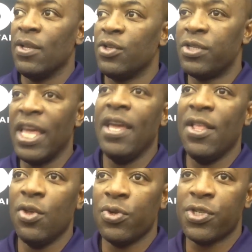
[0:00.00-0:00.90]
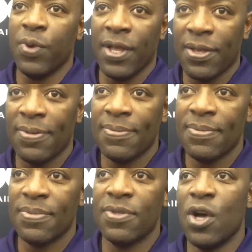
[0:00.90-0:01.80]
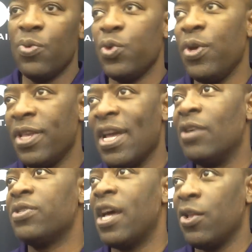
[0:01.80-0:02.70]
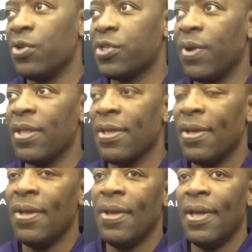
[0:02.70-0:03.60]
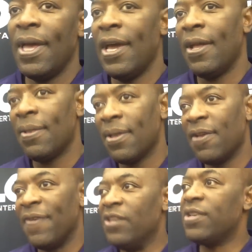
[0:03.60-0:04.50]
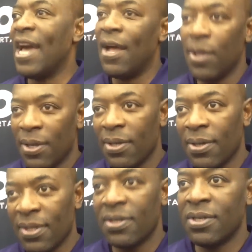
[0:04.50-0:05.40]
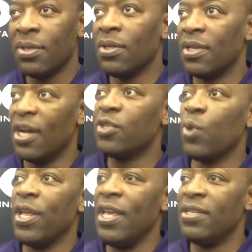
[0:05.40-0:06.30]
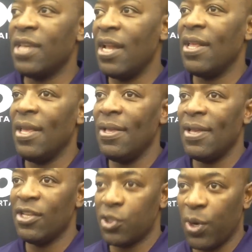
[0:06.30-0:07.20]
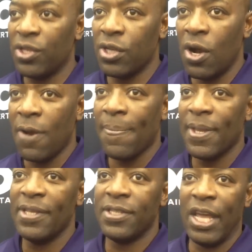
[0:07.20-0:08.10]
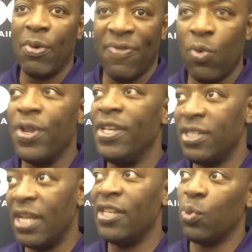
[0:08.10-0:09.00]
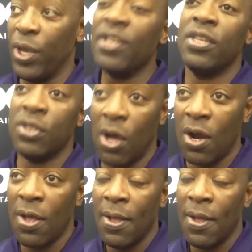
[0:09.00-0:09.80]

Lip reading: Stay in your strength. Don't do anything outside of your strength. And if each guy does what he said his strengths are, stay away from what he said his weaknesses are,